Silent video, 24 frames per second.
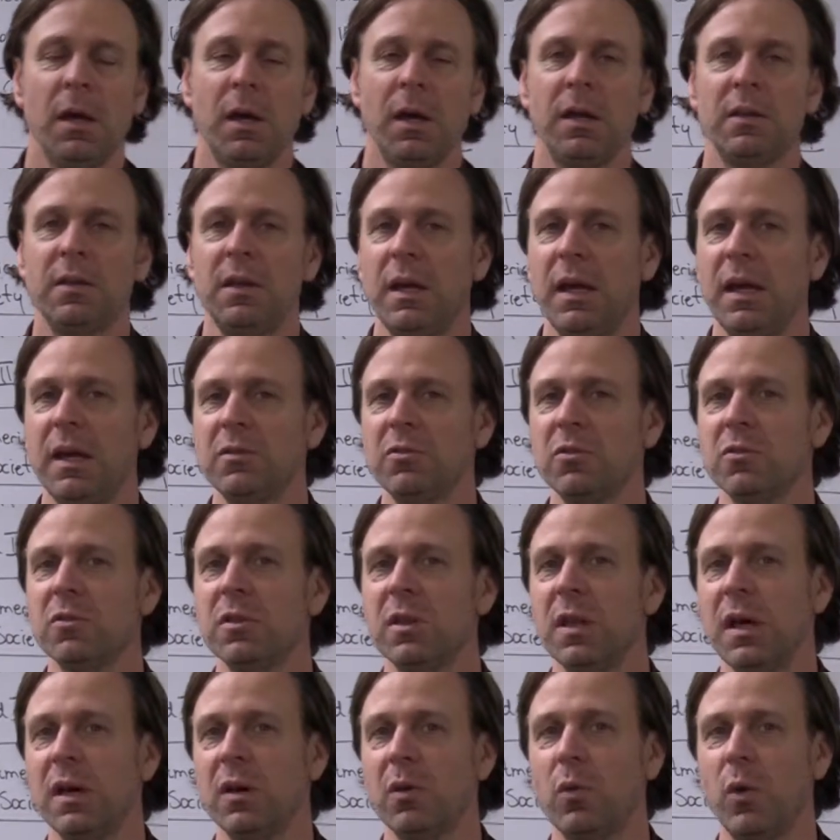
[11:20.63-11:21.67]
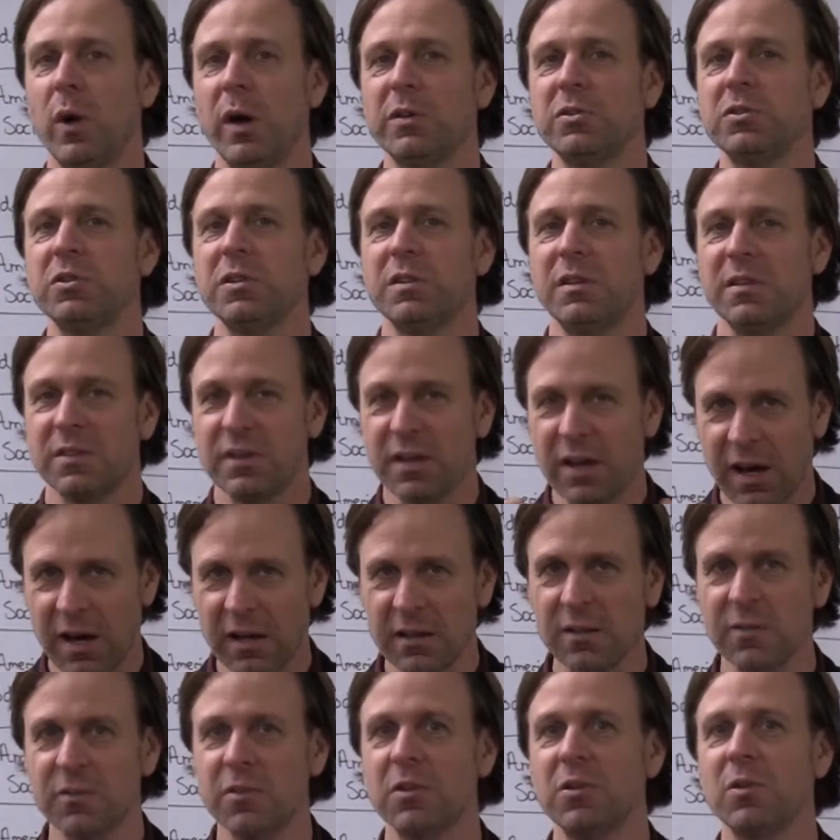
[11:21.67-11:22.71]
And the answer to that question is
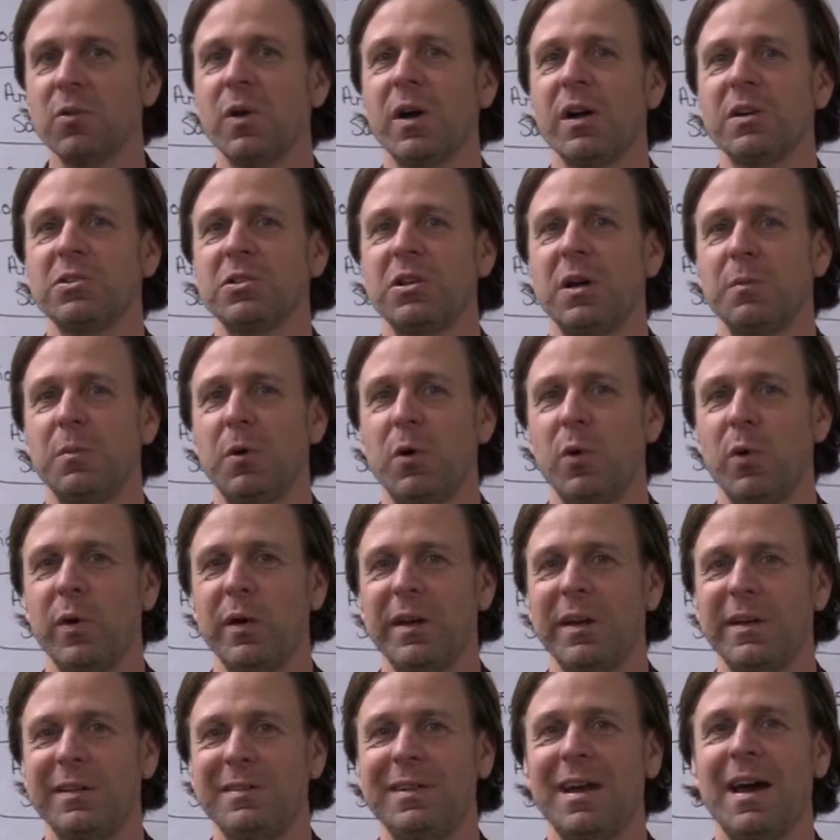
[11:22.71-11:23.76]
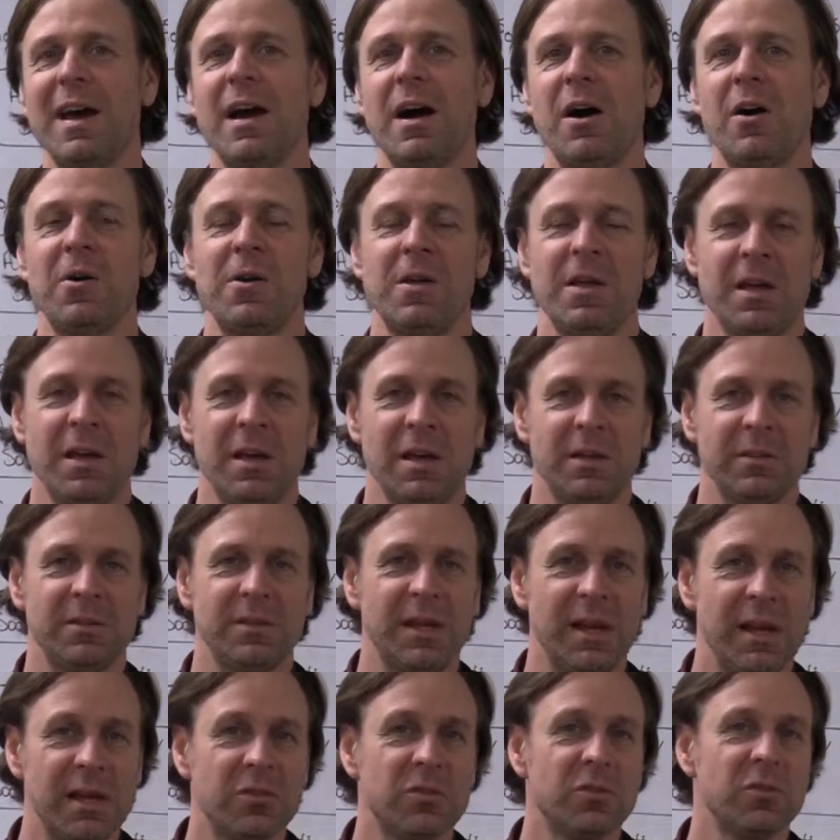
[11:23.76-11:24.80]
kind of the direction I'm going in now.
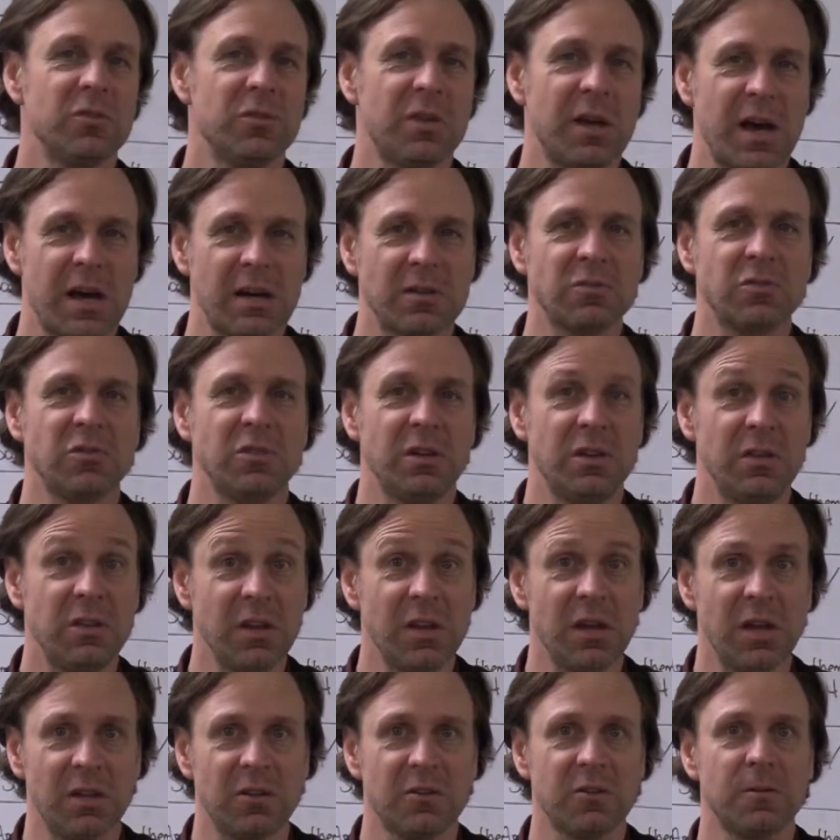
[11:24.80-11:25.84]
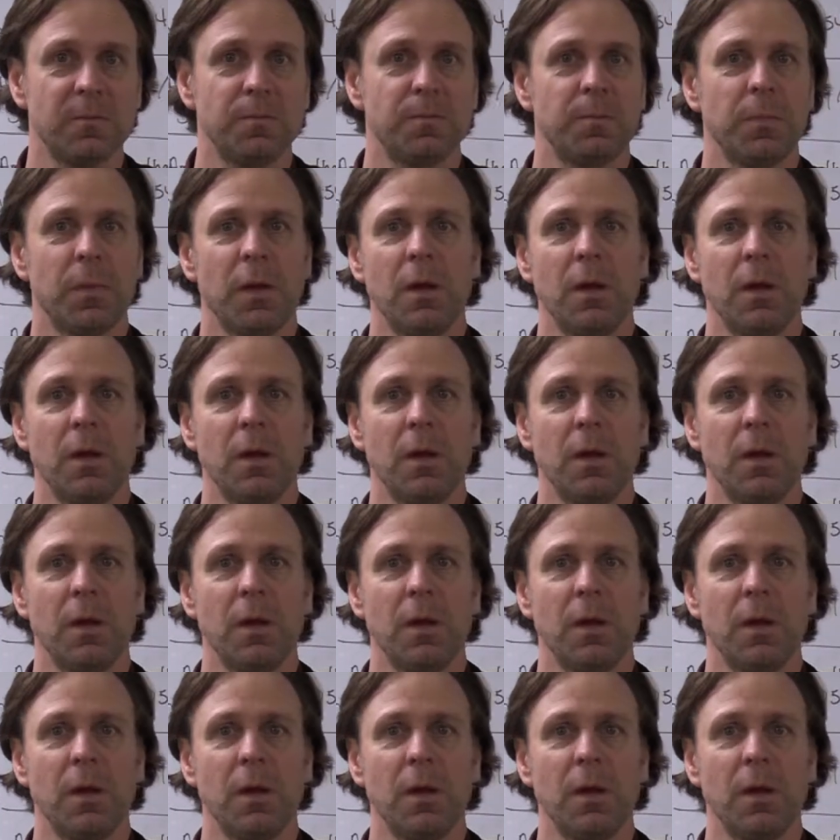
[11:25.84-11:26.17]
The answer is actually this.